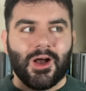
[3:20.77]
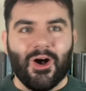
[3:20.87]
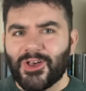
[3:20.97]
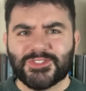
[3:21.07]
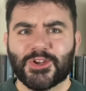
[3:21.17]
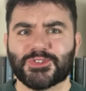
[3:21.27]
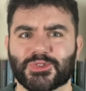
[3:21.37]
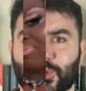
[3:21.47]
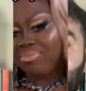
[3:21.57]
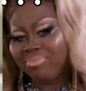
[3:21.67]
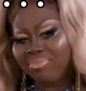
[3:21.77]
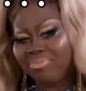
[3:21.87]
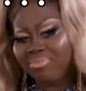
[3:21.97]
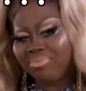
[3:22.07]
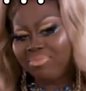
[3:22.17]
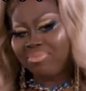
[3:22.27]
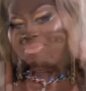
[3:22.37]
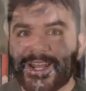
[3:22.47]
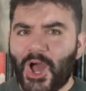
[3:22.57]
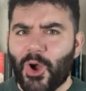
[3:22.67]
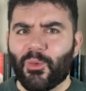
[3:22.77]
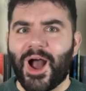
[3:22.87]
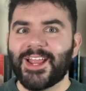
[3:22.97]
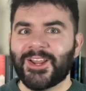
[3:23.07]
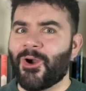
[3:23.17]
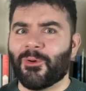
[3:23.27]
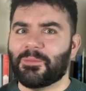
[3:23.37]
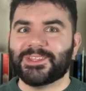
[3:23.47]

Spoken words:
All Stars 3. I know,